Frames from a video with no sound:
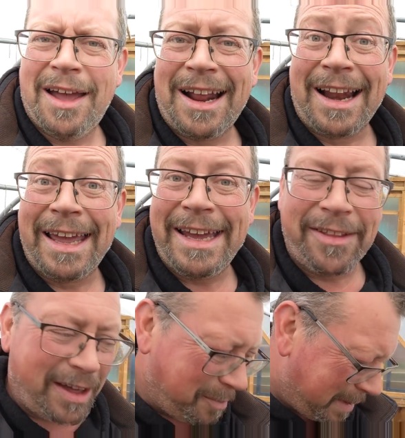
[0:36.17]
cleared
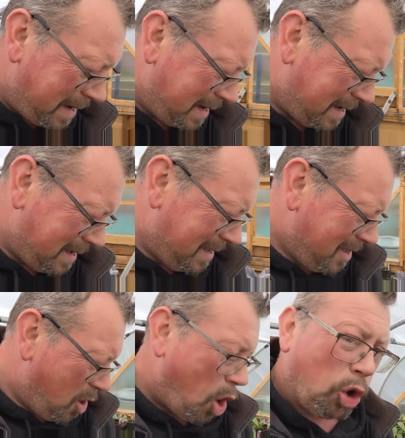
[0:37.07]
that bed.
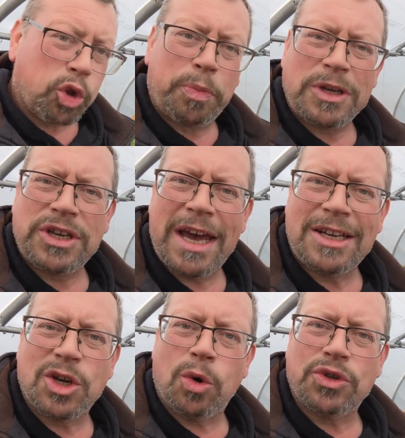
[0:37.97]
All the
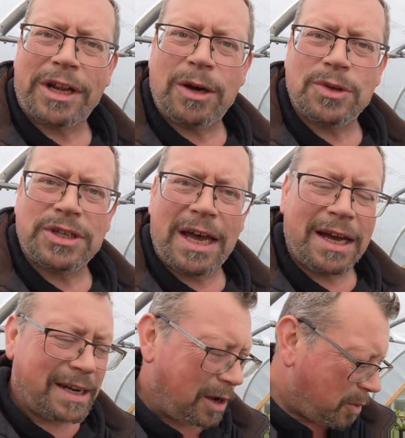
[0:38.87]
potatoes are
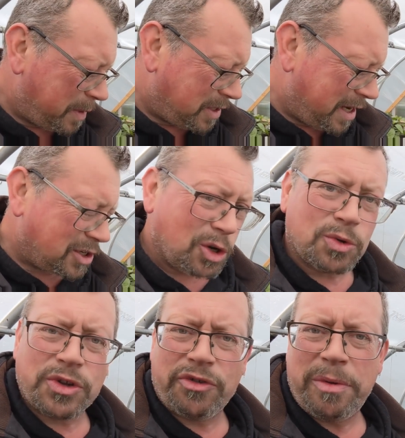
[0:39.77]
outside now, the
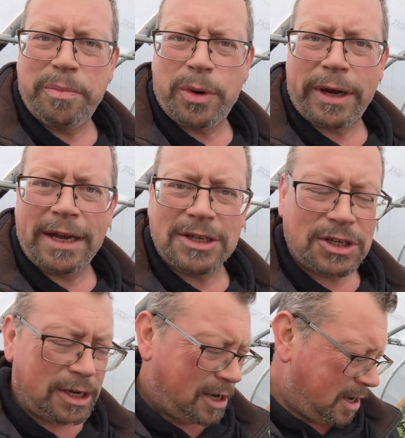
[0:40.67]
potatoes that are in buckets,